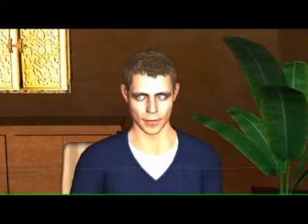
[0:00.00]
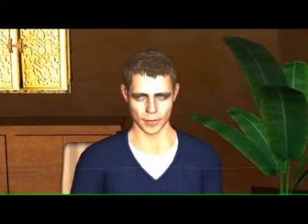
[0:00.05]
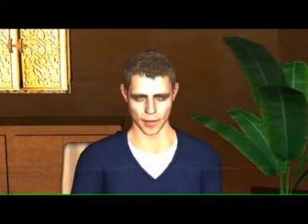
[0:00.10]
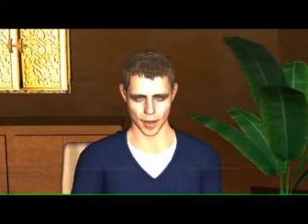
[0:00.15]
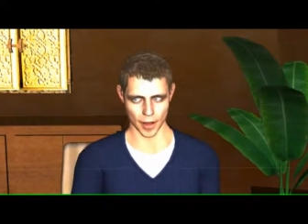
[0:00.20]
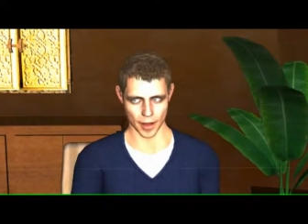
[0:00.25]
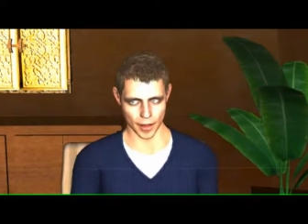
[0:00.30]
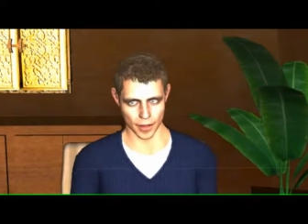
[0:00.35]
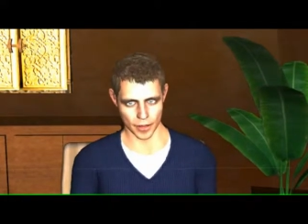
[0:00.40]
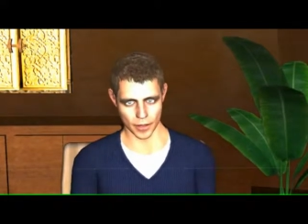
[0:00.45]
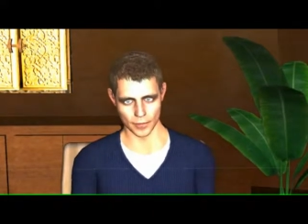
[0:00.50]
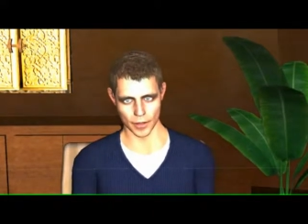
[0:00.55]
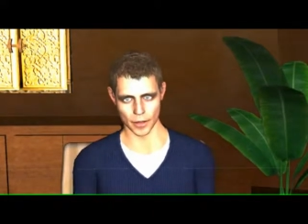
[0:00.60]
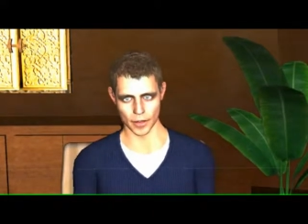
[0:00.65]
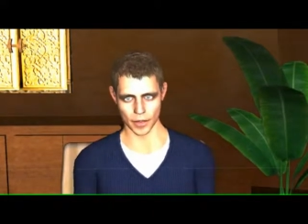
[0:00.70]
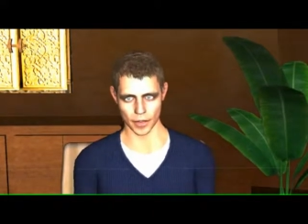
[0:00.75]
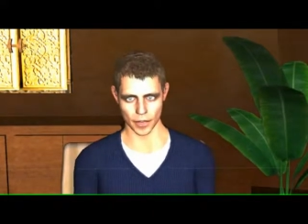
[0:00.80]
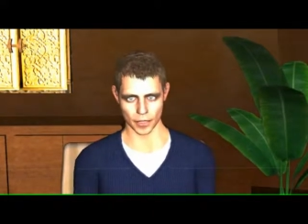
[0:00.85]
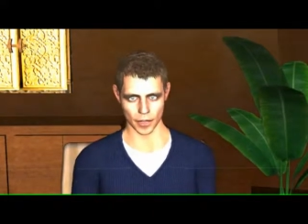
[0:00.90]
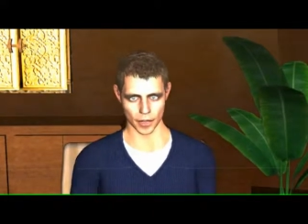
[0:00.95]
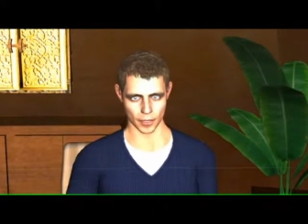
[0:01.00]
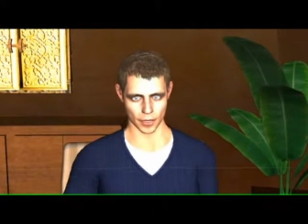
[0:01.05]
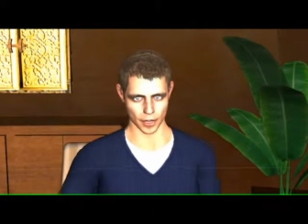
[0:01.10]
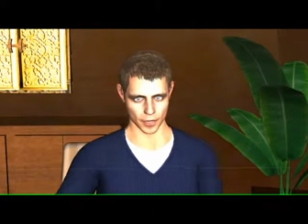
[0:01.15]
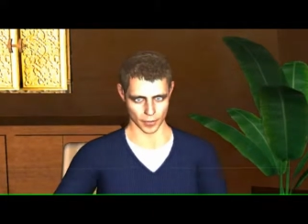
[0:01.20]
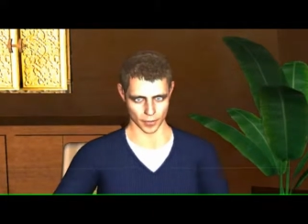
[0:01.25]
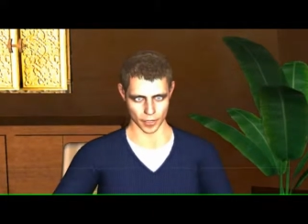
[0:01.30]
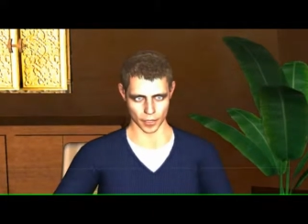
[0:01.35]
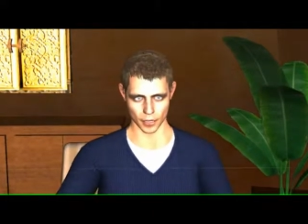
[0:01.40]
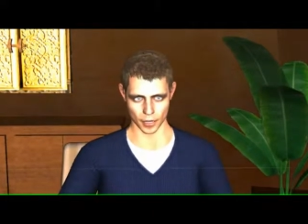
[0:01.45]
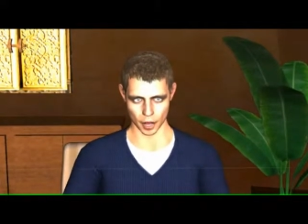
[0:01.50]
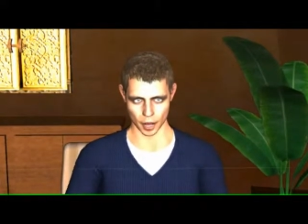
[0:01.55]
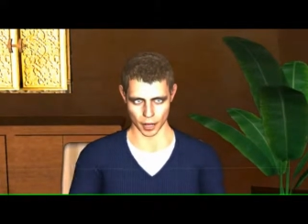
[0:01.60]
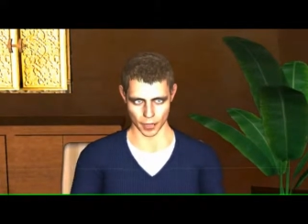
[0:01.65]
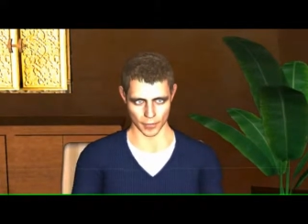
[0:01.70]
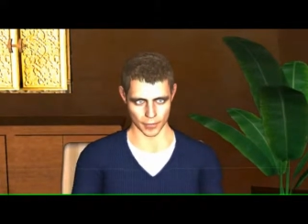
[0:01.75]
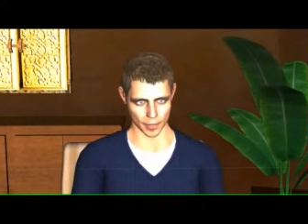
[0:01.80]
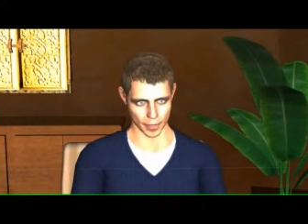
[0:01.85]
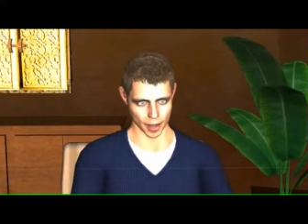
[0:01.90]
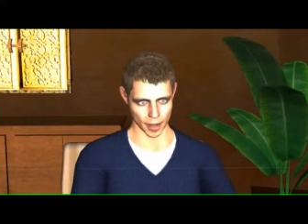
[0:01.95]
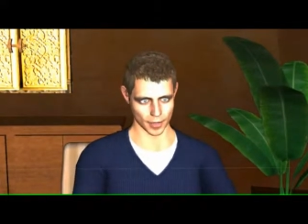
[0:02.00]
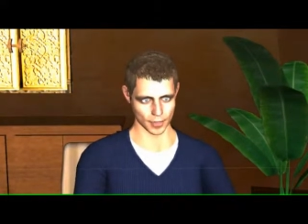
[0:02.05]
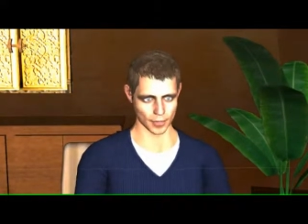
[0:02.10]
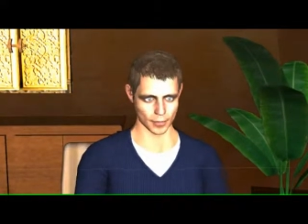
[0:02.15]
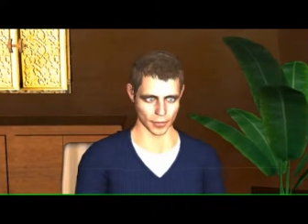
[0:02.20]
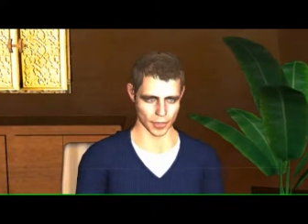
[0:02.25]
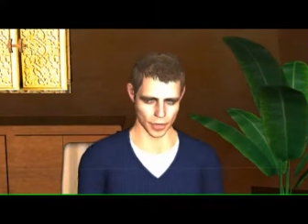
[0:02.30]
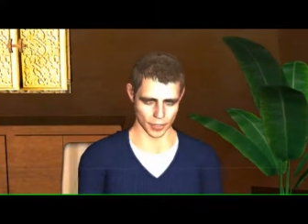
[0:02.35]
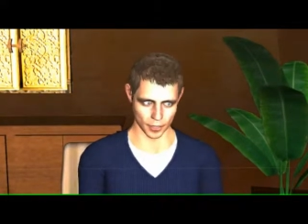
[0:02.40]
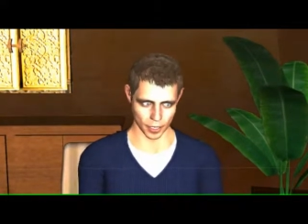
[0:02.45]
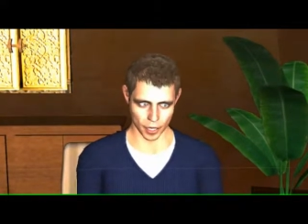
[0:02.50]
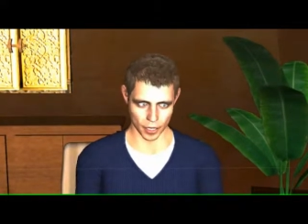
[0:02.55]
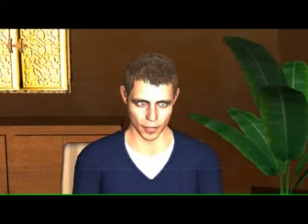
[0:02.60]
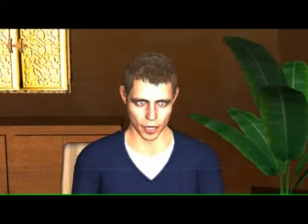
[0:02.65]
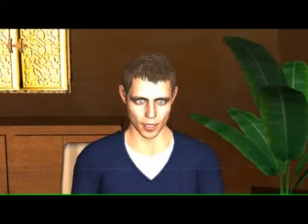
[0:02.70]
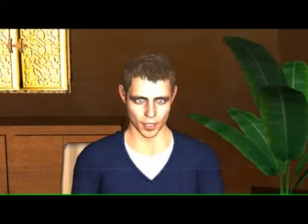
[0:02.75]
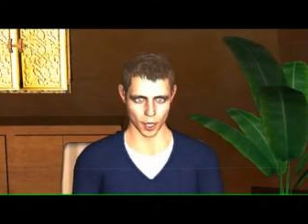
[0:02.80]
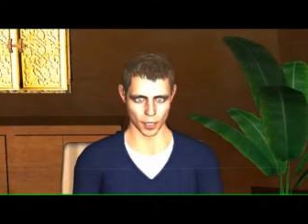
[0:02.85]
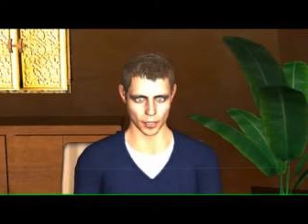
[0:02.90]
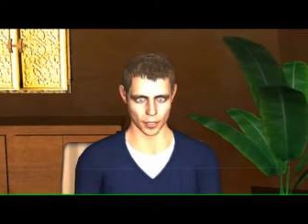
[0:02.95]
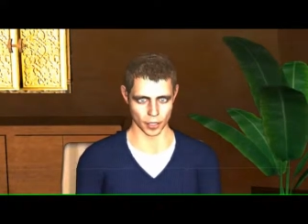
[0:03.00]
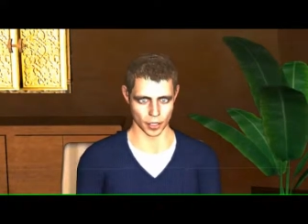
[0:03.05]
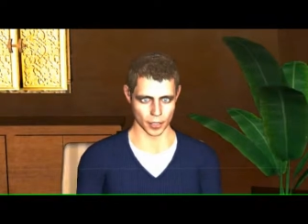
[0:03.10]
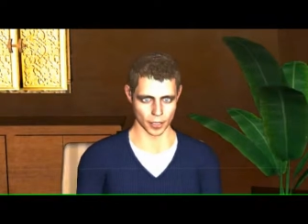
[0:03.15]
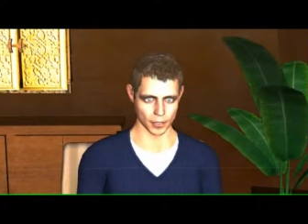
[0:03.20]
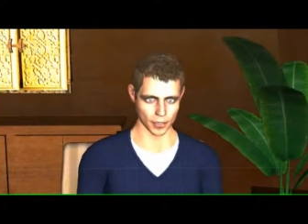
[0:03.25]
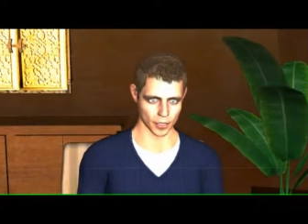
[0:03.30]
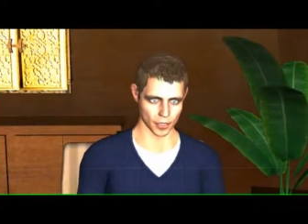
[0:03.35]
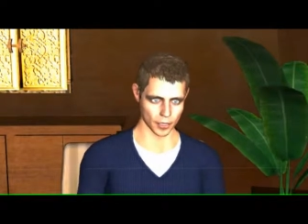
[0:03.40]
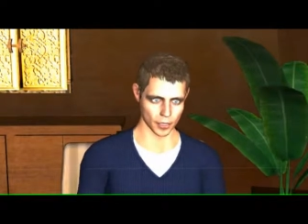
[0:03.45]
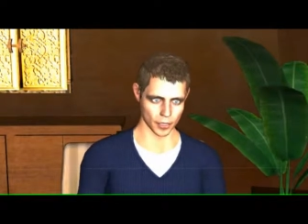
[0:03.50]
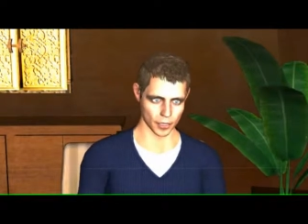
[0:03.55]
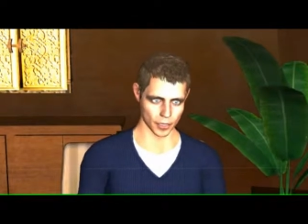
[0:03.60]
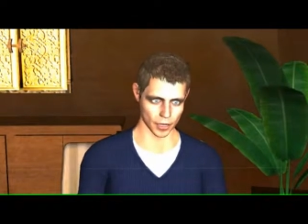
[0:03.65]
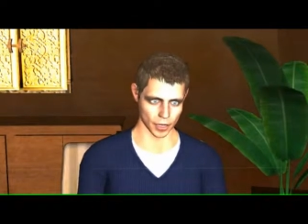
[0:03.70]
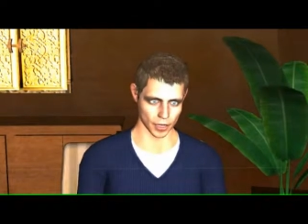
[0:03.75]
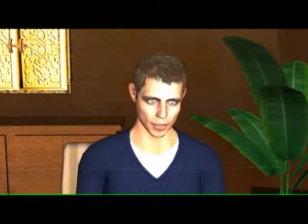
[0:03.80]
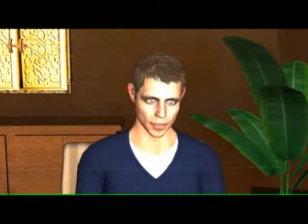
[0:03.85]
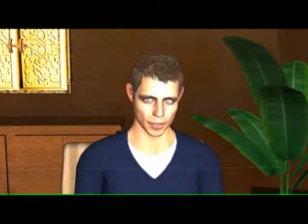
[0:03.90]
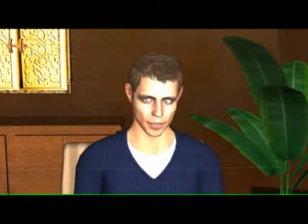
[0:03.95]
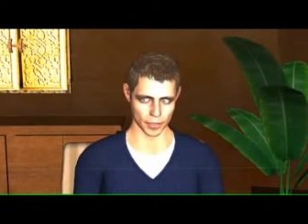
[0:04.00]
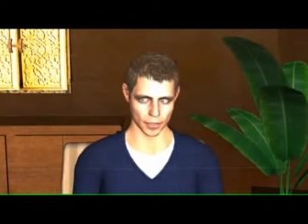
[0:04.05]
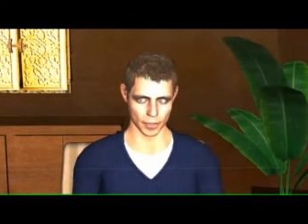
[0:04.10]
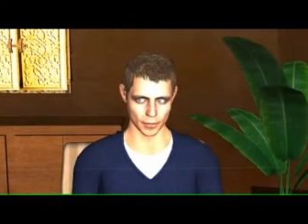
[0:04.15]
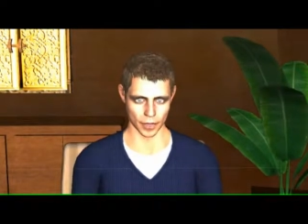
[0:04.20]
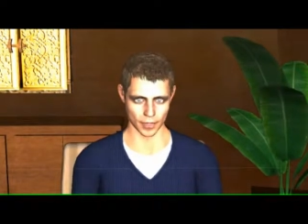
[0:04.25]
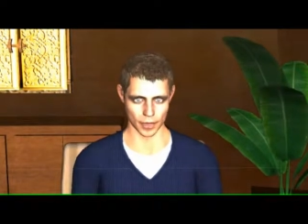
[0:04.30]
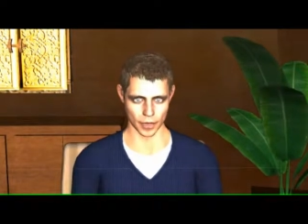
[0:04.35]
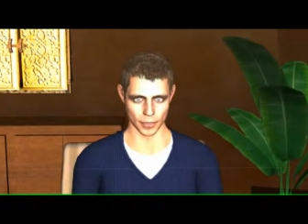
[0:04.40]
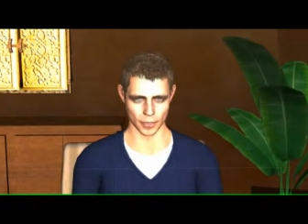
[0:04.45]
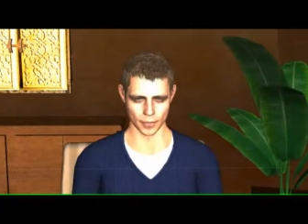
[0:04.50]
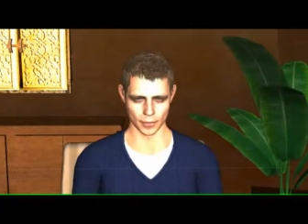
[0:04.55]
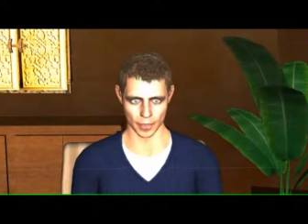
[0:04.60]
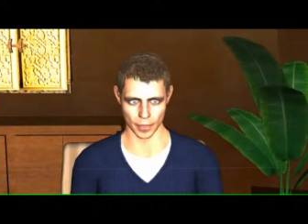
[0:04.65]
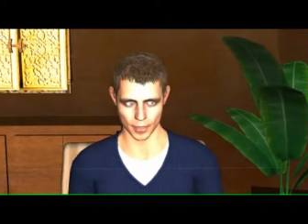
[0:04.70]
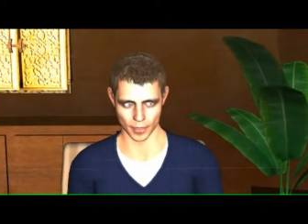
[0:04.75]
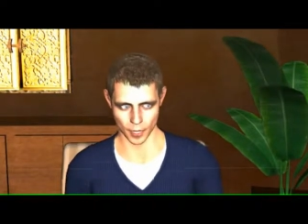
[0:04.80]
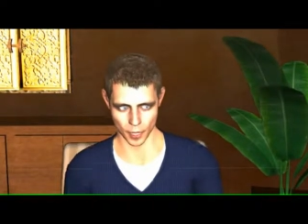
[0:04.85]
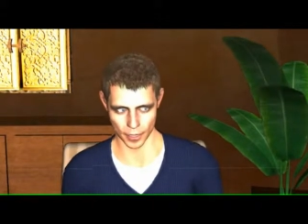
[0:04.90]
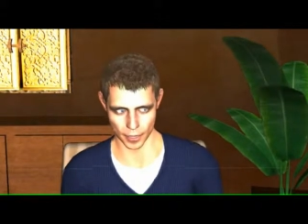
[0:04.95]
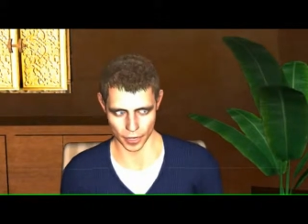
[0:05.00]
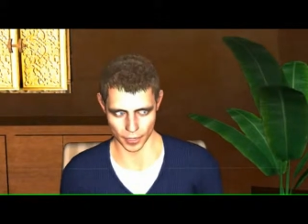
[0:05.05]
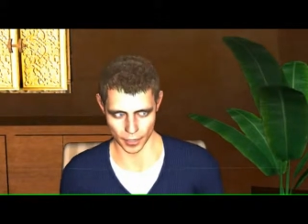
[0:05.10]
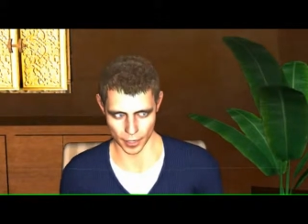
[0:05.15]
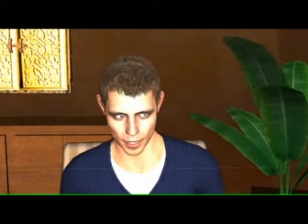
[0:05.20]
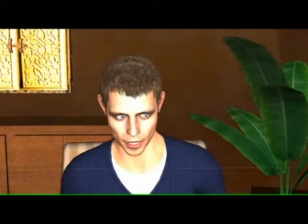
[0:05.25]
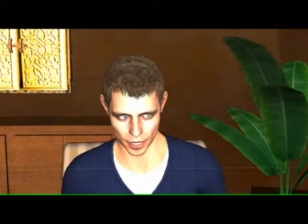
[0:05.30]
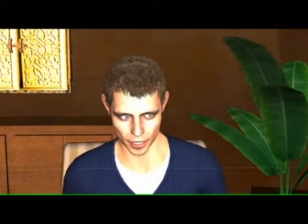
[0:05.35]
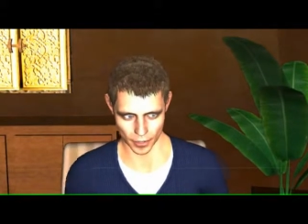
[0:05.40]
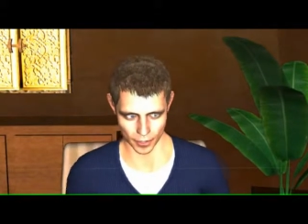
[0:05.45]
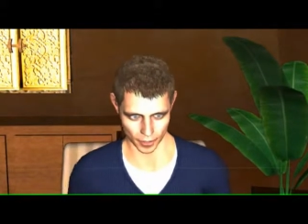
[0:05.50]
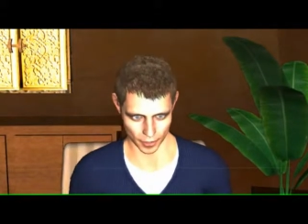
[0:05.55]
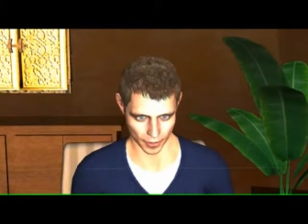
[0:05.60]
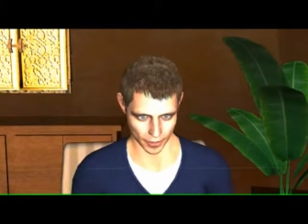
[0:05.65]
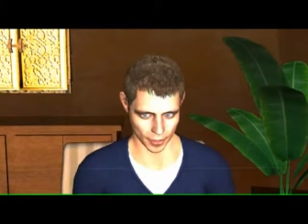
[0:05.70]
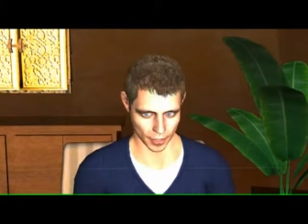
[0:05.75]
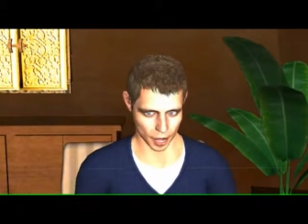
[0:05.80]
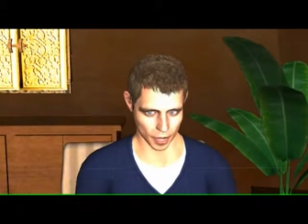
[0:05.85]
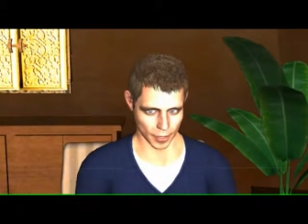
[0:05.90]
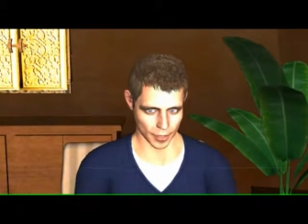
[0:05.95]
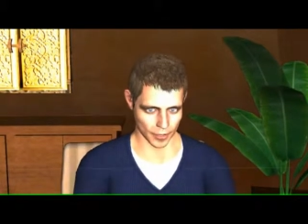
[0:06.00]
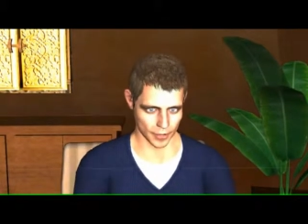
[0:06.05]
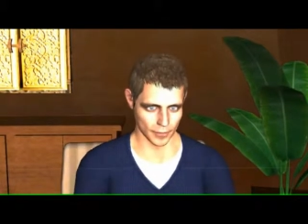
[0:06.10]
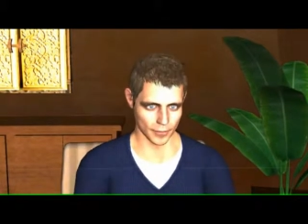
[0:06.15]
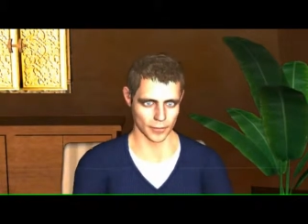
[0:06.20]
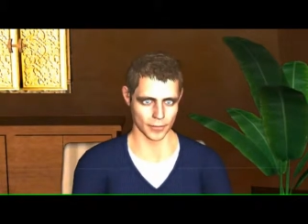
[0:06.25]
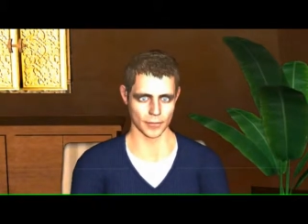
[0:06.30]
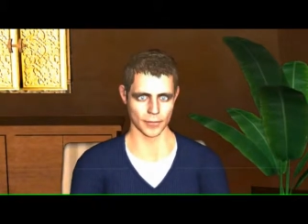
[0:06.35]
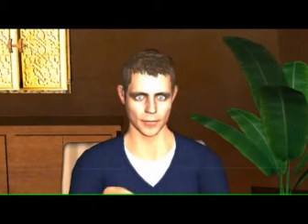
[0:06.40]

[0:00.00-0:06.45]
Boring has about 12,000 inhabitants, which means that it's quite a bit bigger than Dull.